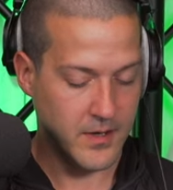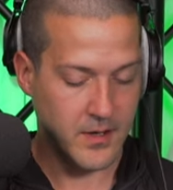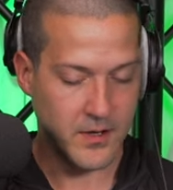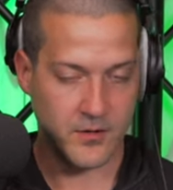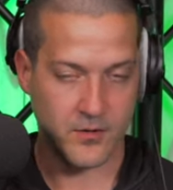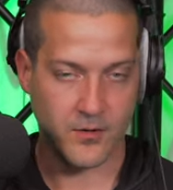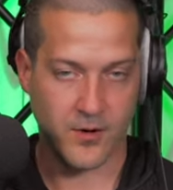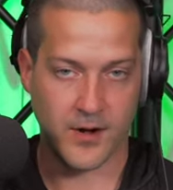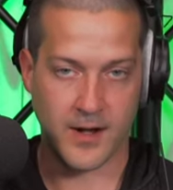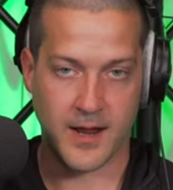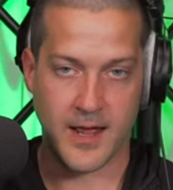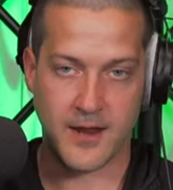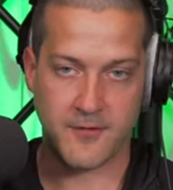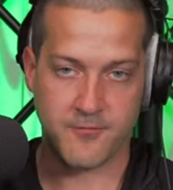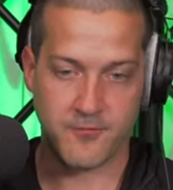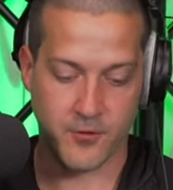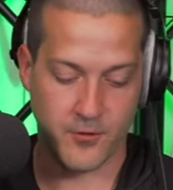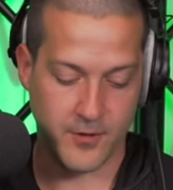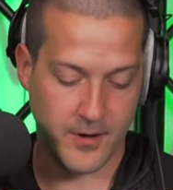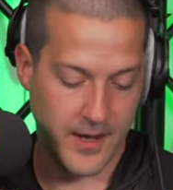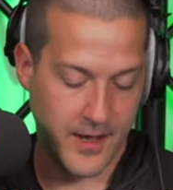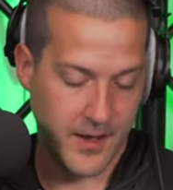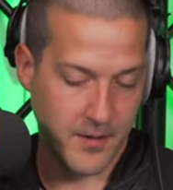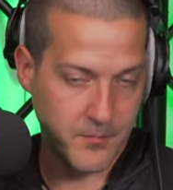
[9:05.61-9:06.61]
into our
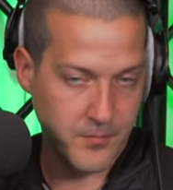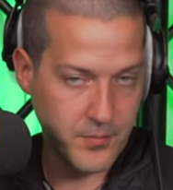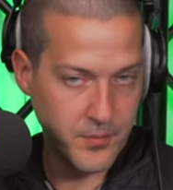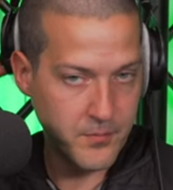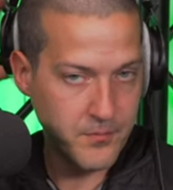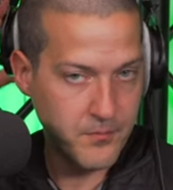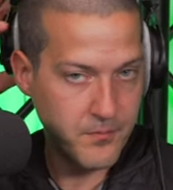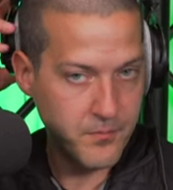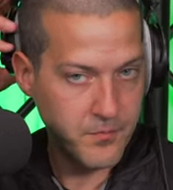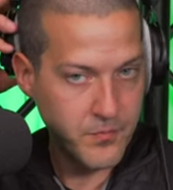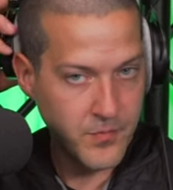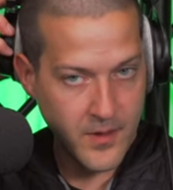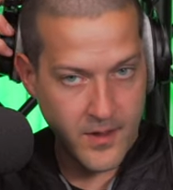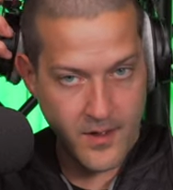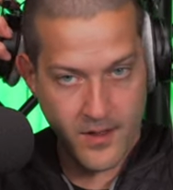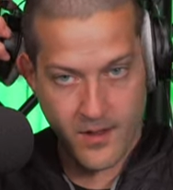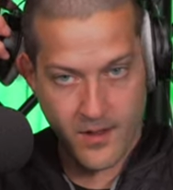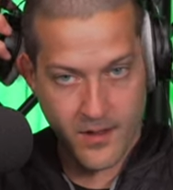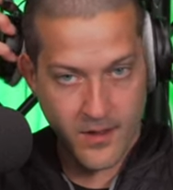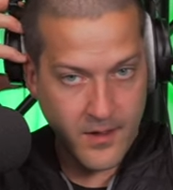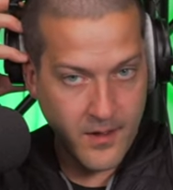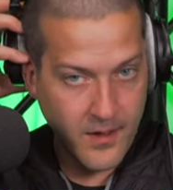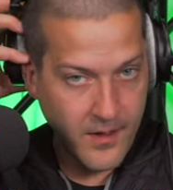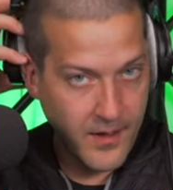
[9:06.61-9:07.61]
headphone amp.
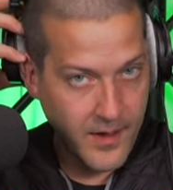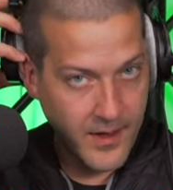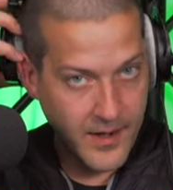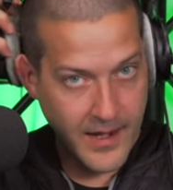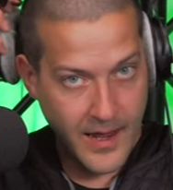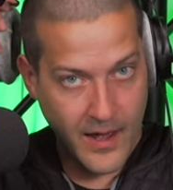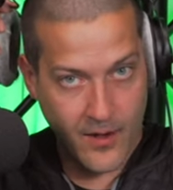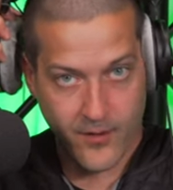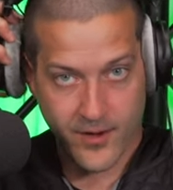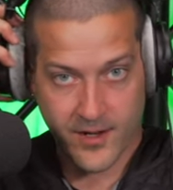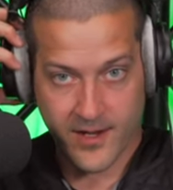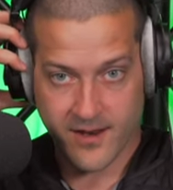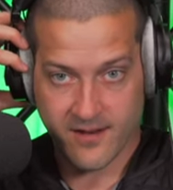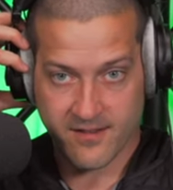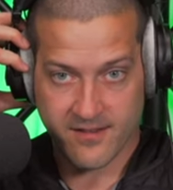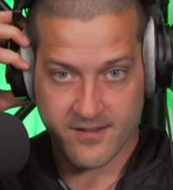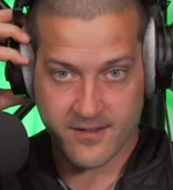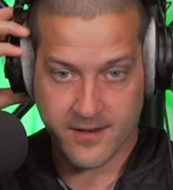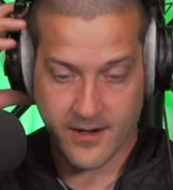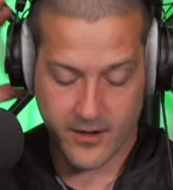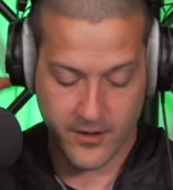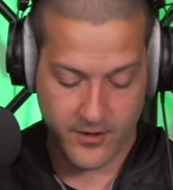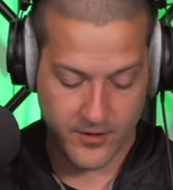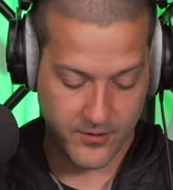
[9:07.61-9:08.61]
And now I get
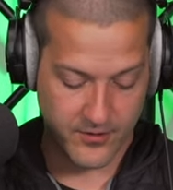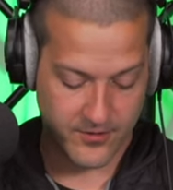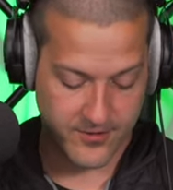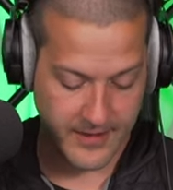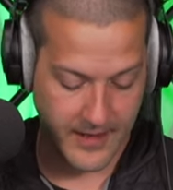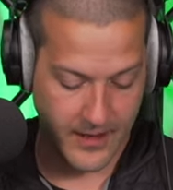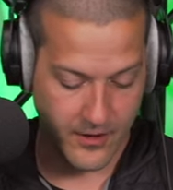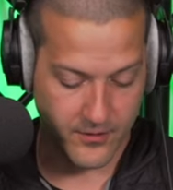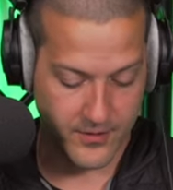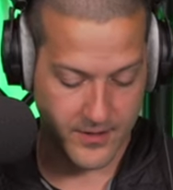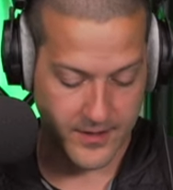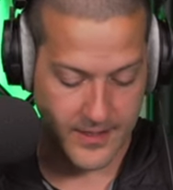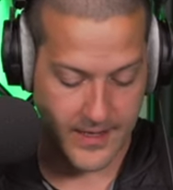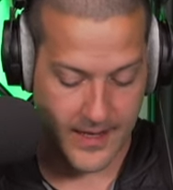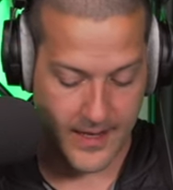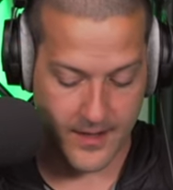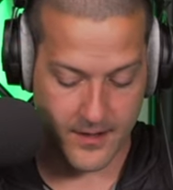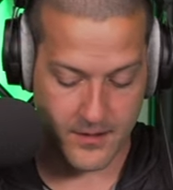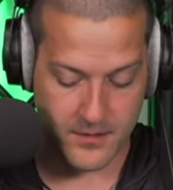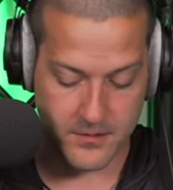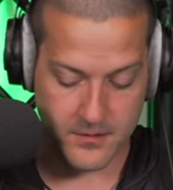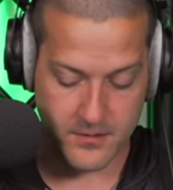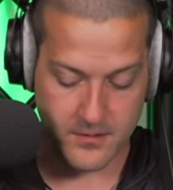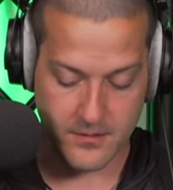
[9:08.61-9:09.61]
stereo sound
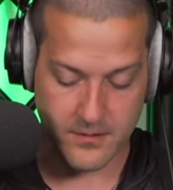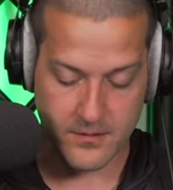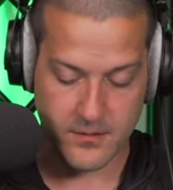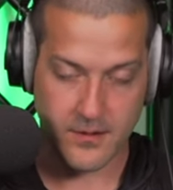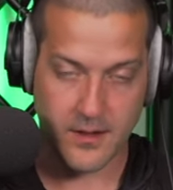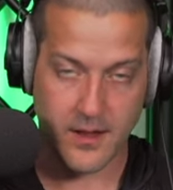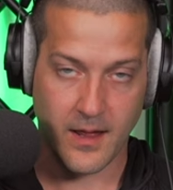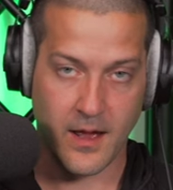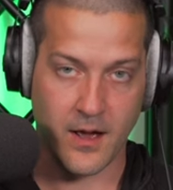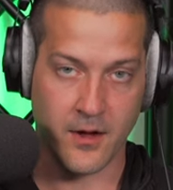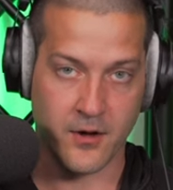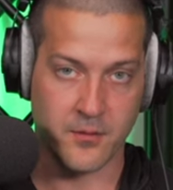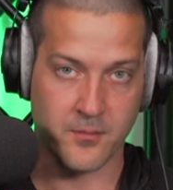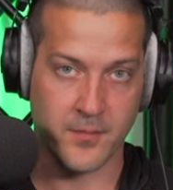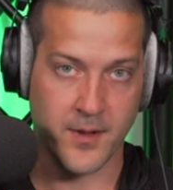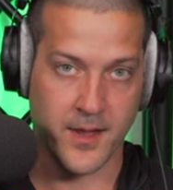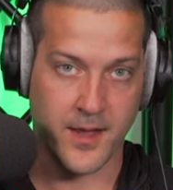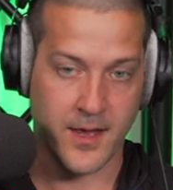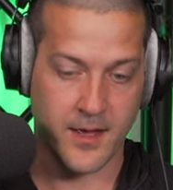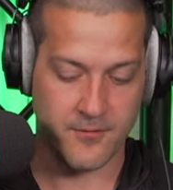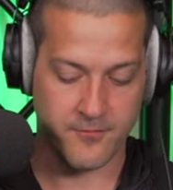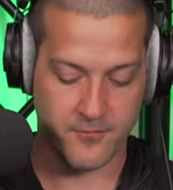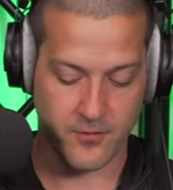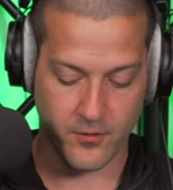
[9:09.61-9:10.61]
again out of my
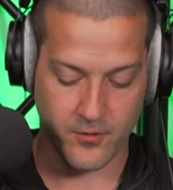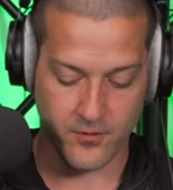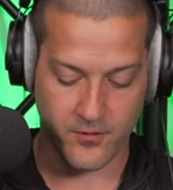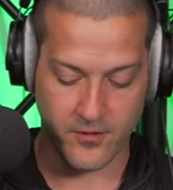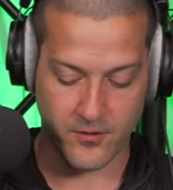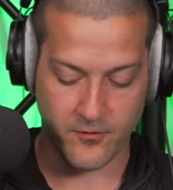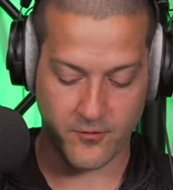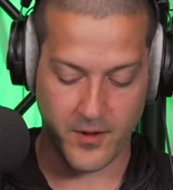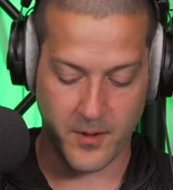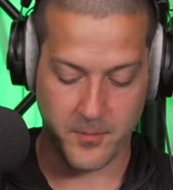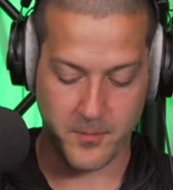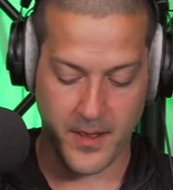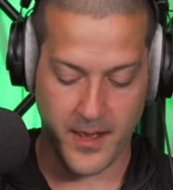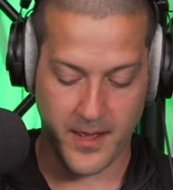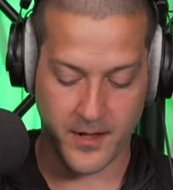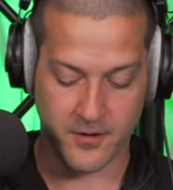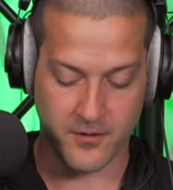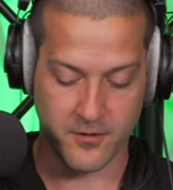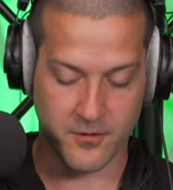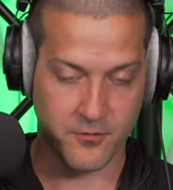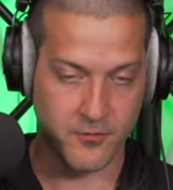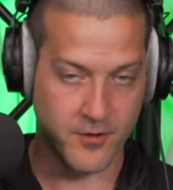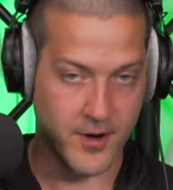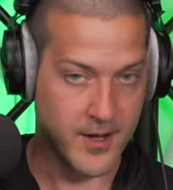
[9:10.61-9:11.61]
headphones. If I pan
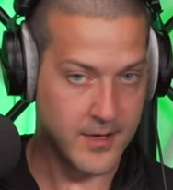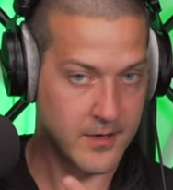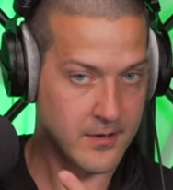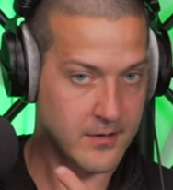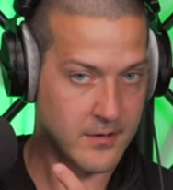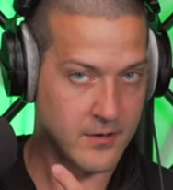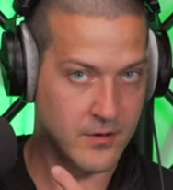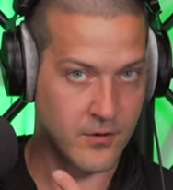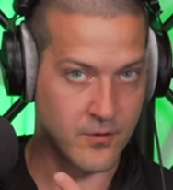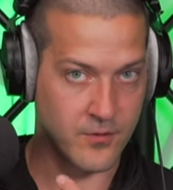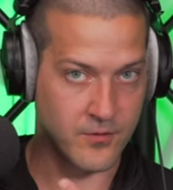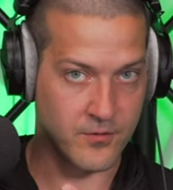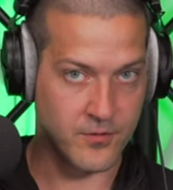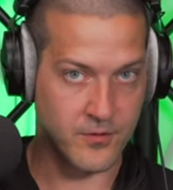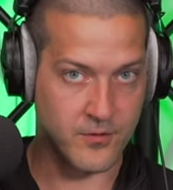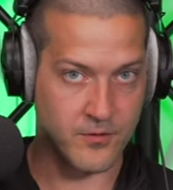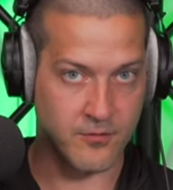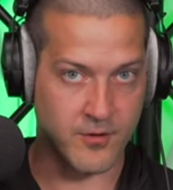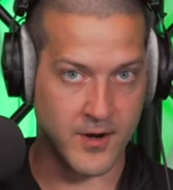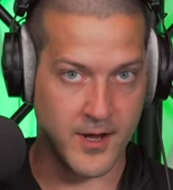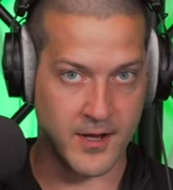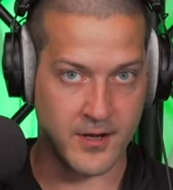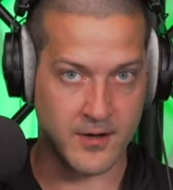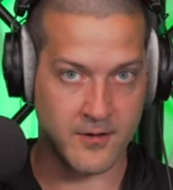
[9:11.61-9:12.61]
to the right, it goes to the
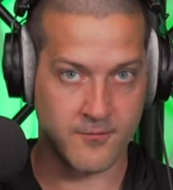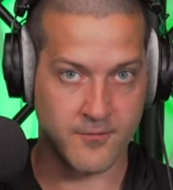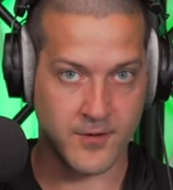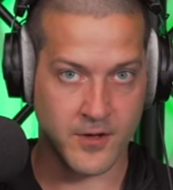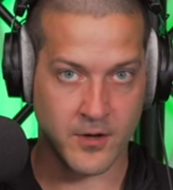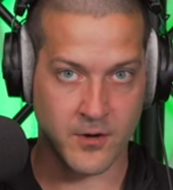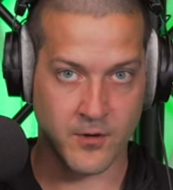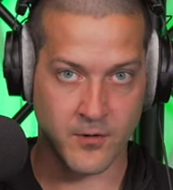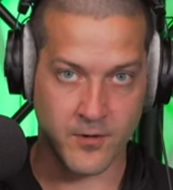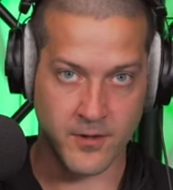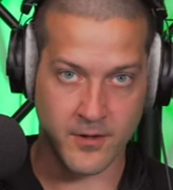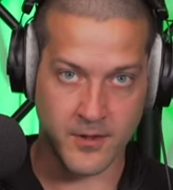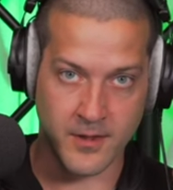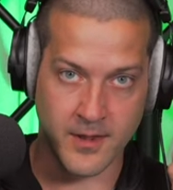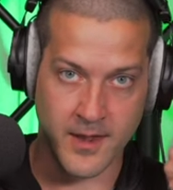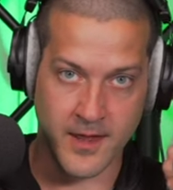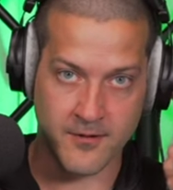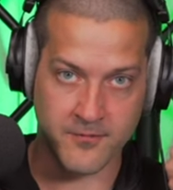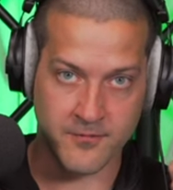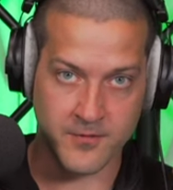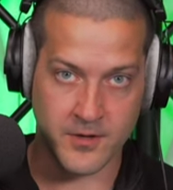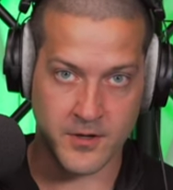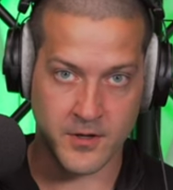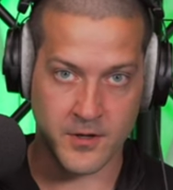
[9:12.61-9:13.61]
right. If I go to the
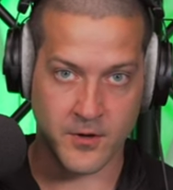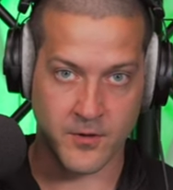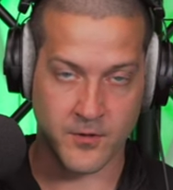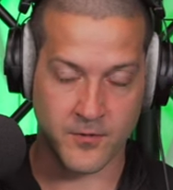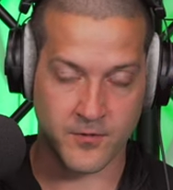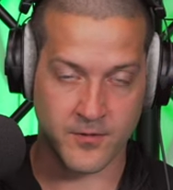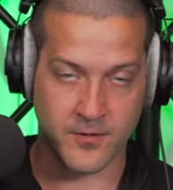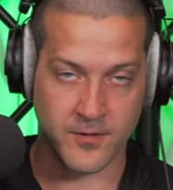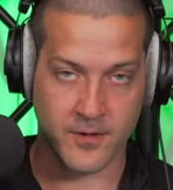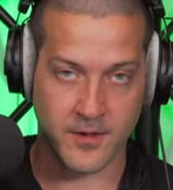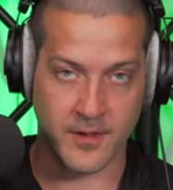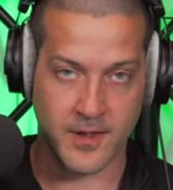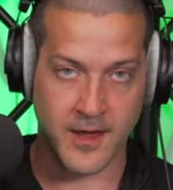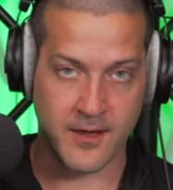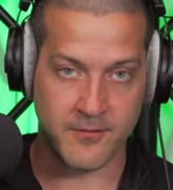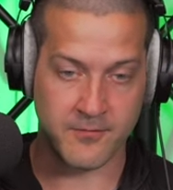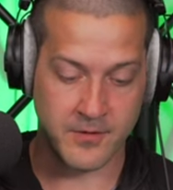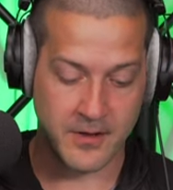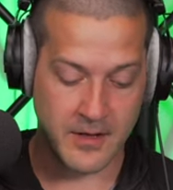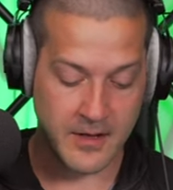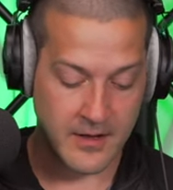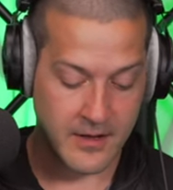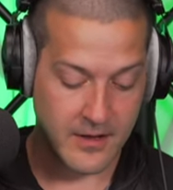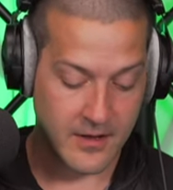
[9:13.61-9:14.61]
left, it goes to the
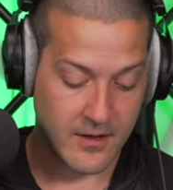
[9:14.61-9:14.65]
left.